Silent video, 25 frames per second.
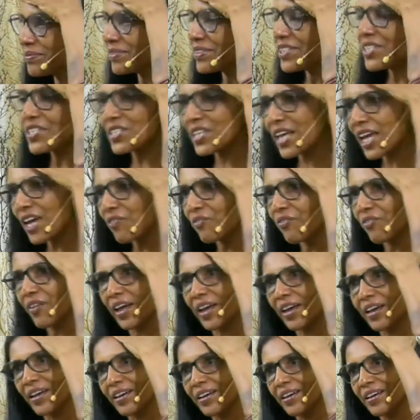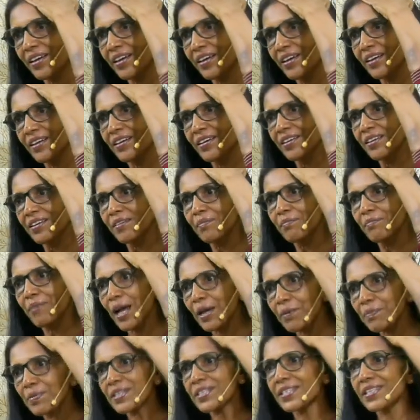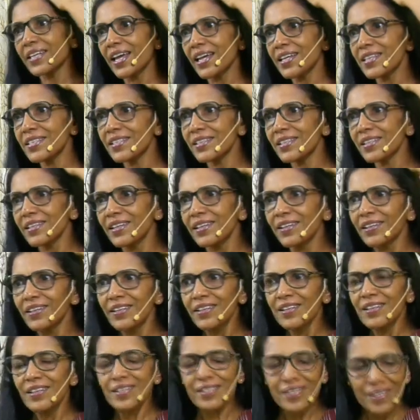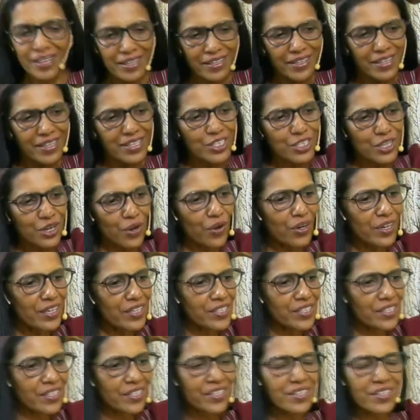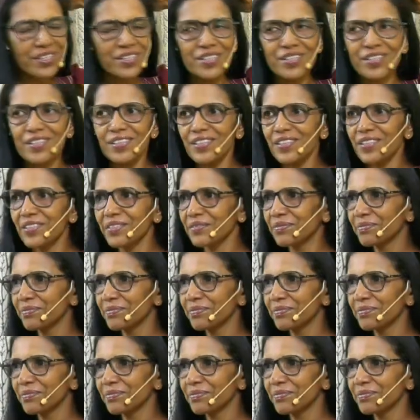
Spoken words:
The same way, Bible says, sin is lawlessness.